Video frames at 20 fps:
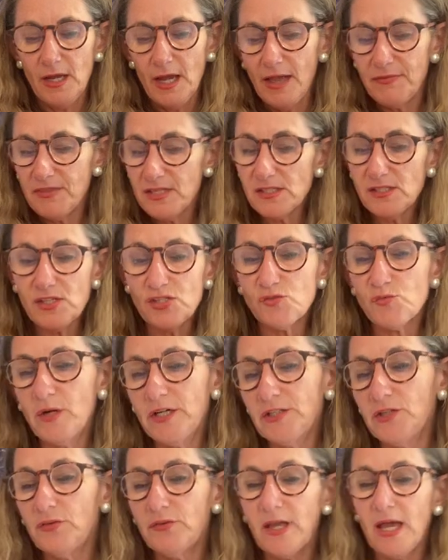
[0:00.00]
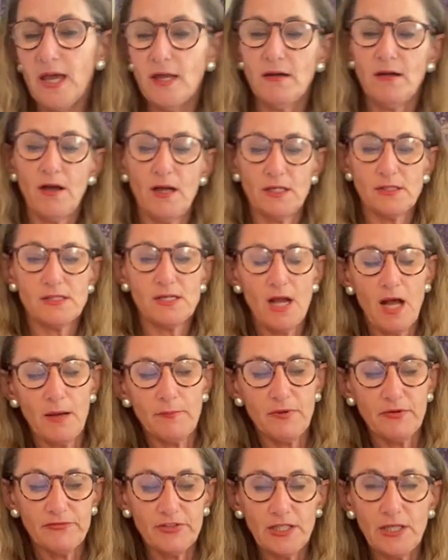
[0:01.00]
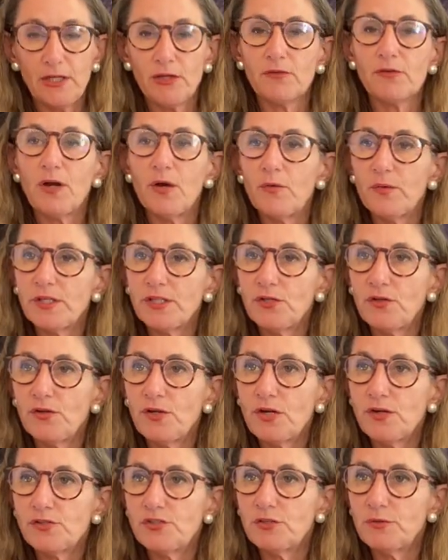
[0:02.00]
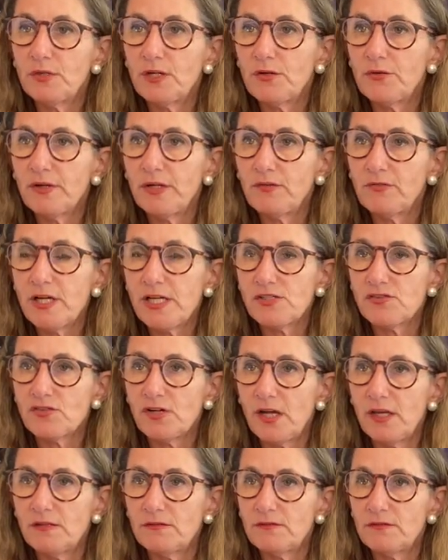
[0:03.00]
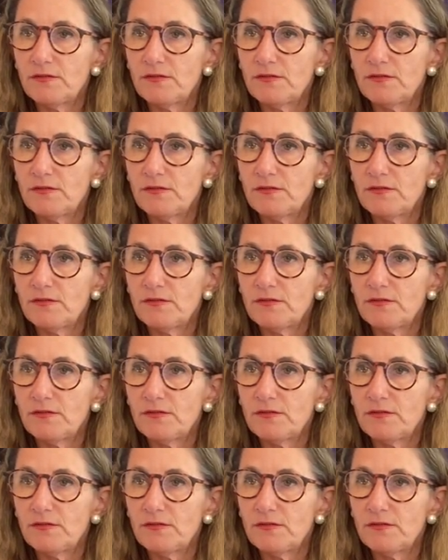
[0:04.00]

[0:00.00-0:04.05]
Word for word: And this is what you get on top of an gyro when you go to a Greek restaurant